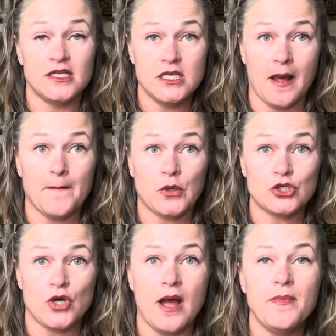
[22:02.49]
number
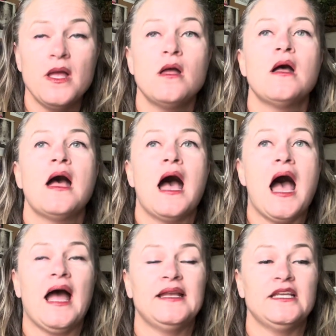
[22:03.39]
drop.
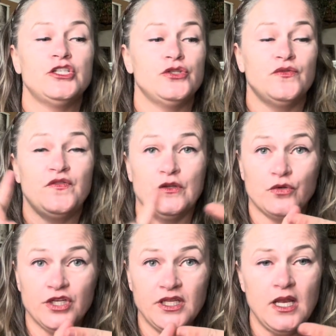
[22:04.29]
I need to feel
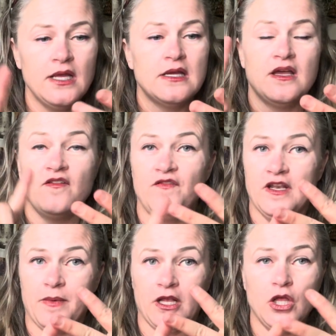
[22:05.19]
good, fit
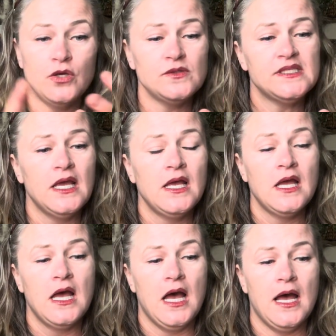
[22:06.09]
in my clothes.
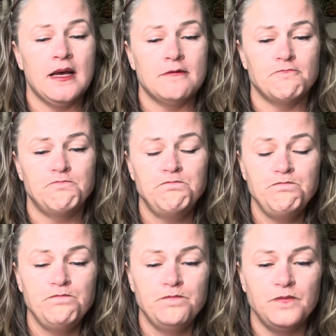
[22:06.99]

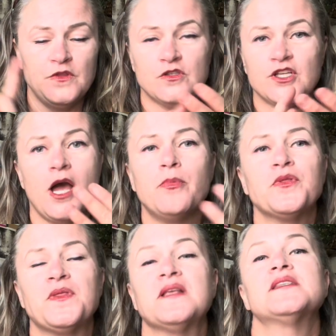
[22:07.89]
There's a couple
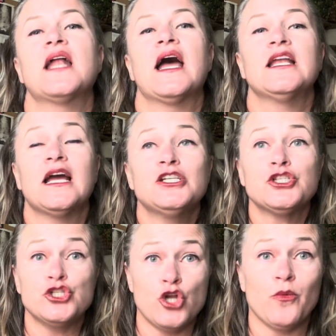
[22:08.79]
things that I
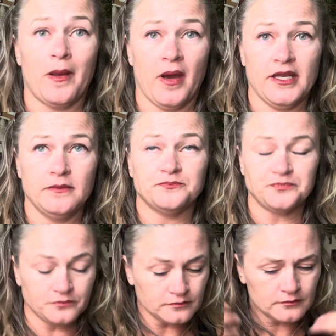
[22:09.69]
just know my body.
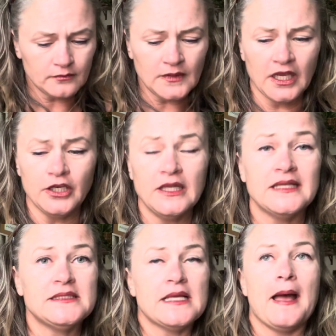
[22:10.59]

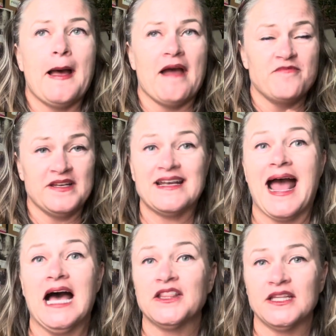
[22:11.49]
I've been an
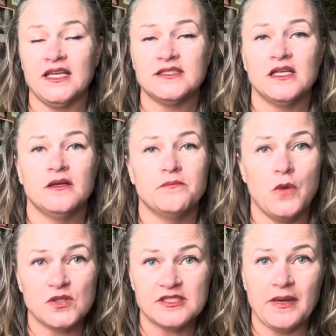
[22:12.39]
athlete
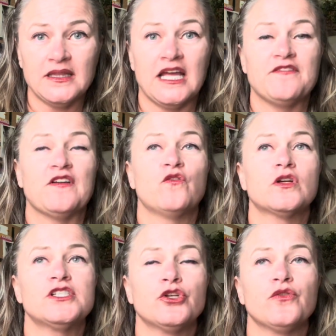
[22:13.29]
most of my life. I've
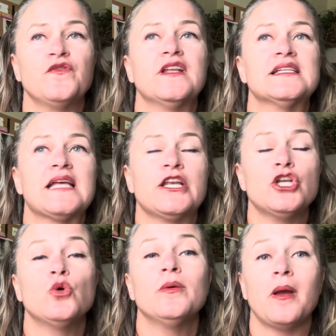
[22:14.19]
worked in group fitness. I
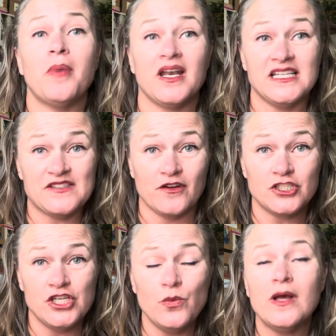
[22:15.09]
know when my body is
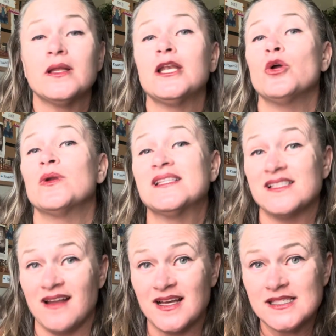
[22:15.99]
functioning well, and I know when it's
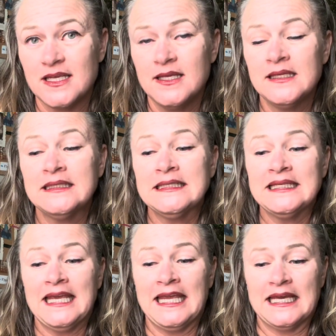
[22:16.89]
not.
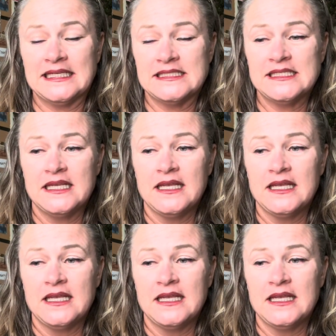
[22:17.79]
And